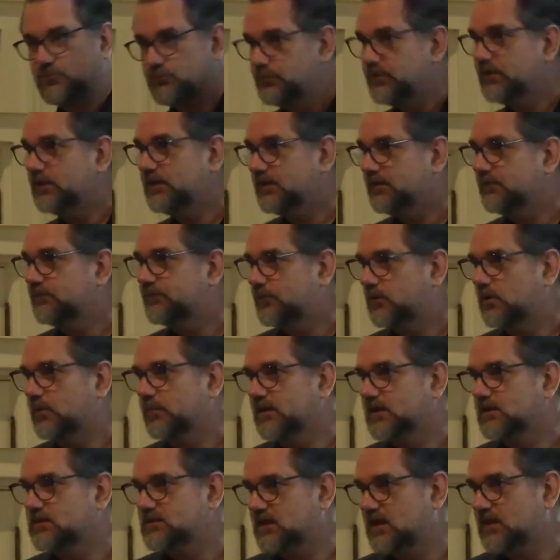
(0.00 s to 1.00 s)
really
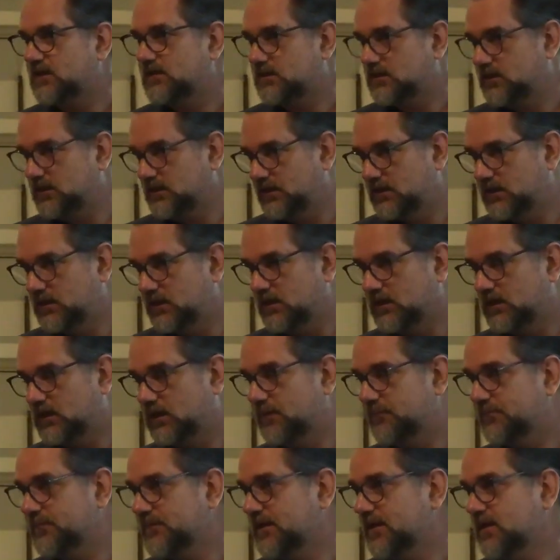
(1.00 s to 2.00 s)
informing us at the
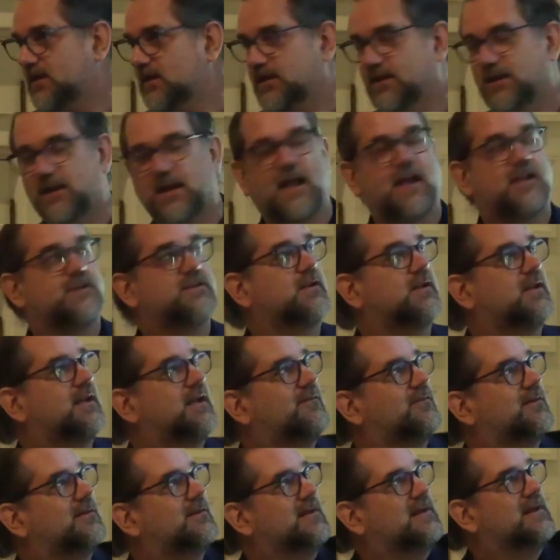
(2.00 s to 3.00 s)
national
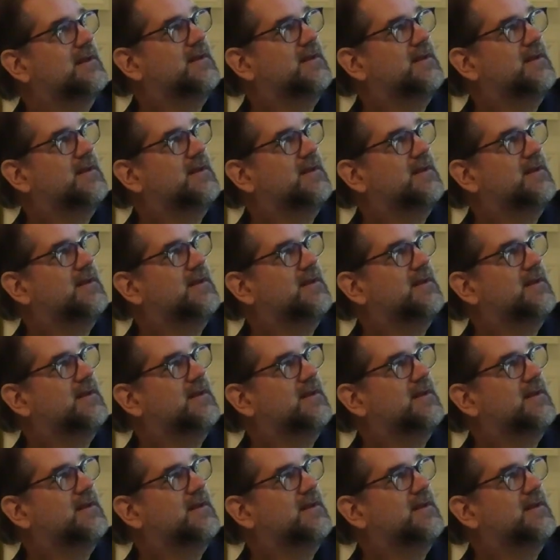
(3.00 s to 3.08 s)
level.